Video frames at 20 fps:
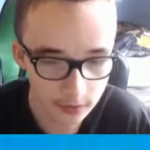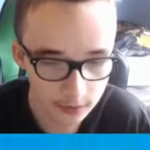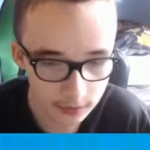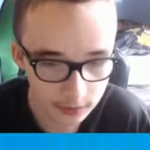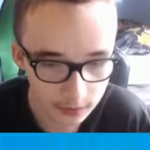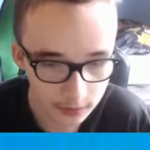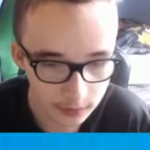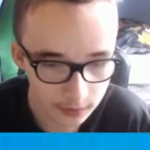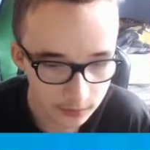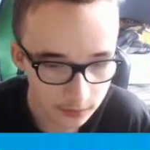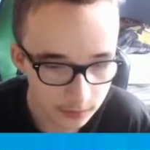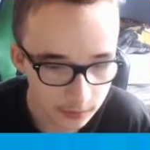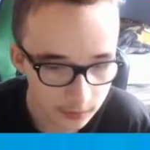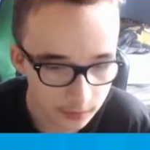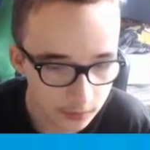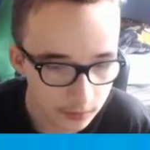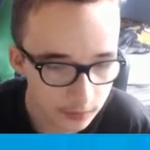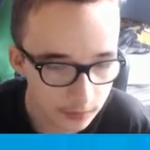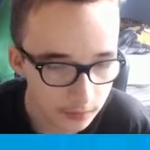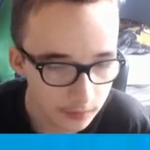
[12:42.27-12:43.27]

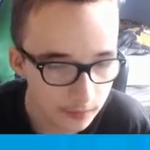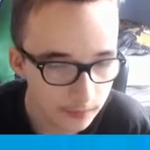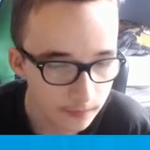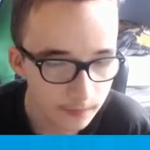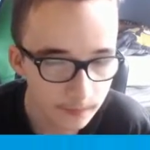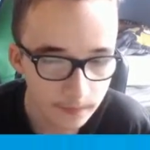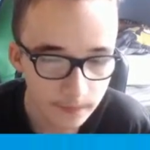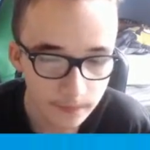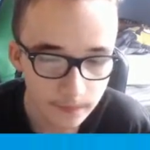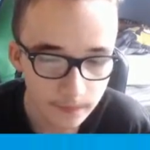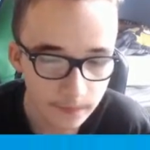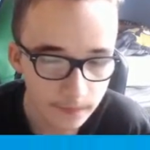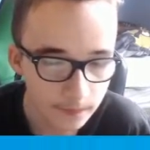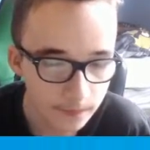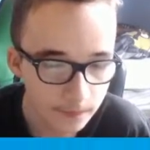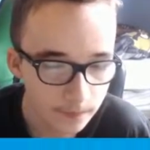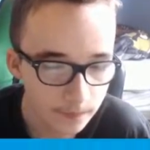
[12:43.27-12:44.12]
Nothing is said.